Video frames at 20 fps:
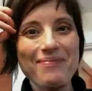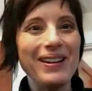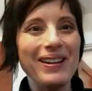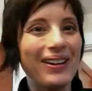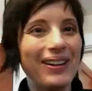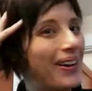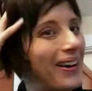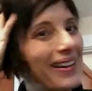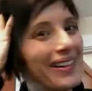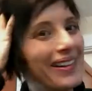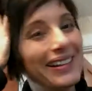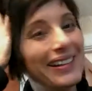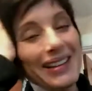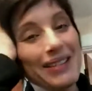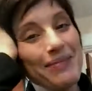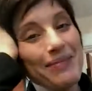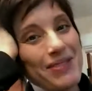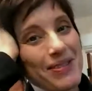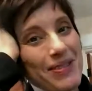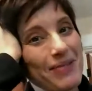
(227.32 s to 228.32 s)
be a crazy
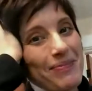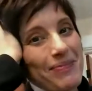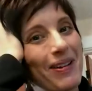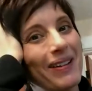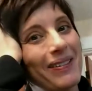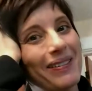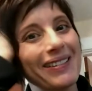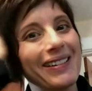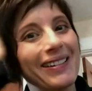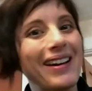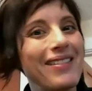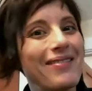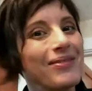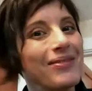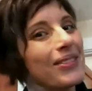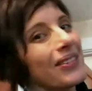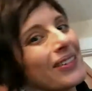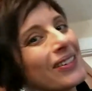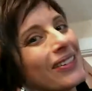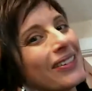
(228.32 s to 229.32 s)
deep shipwreck
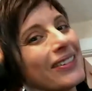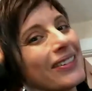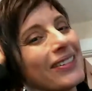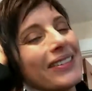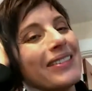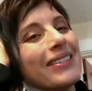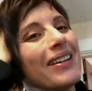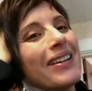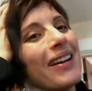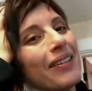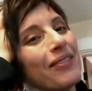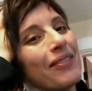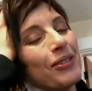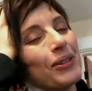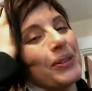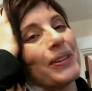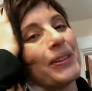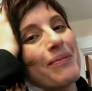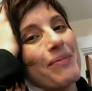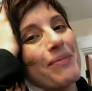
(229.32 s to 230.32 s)
diver and a
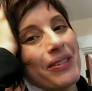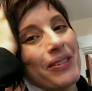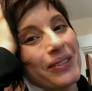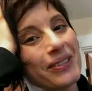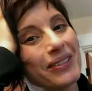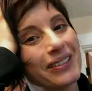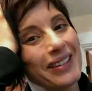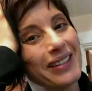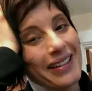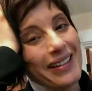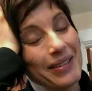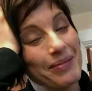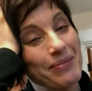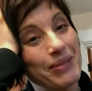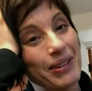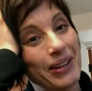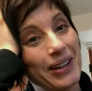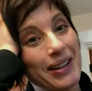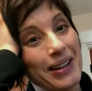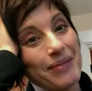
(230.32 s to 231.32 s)
full-time student at the same
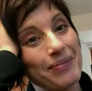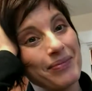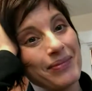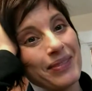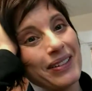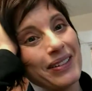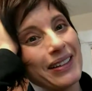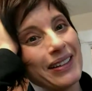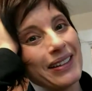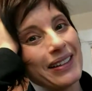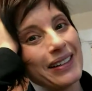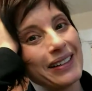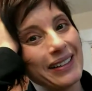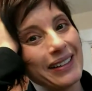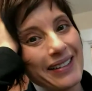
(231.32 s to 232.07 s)
time. At